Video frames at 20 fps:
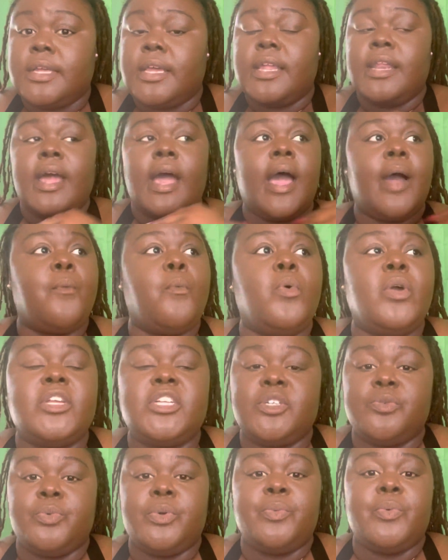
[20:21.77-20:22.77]
And I
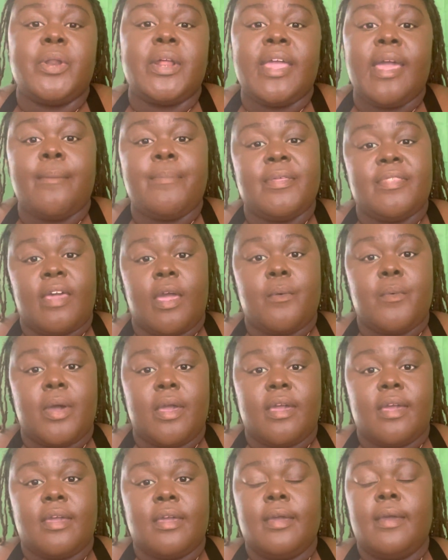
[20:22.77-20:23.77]
wish we would have kept it that
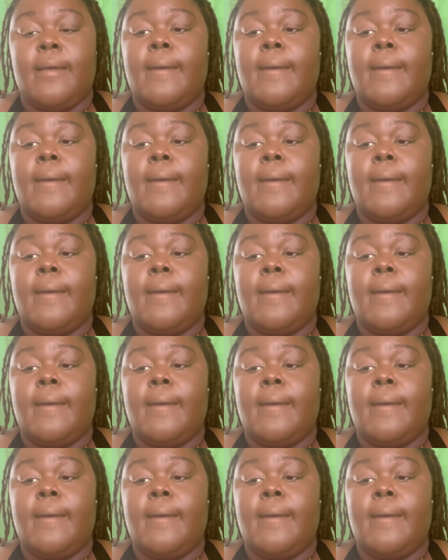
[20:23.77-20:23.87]
way.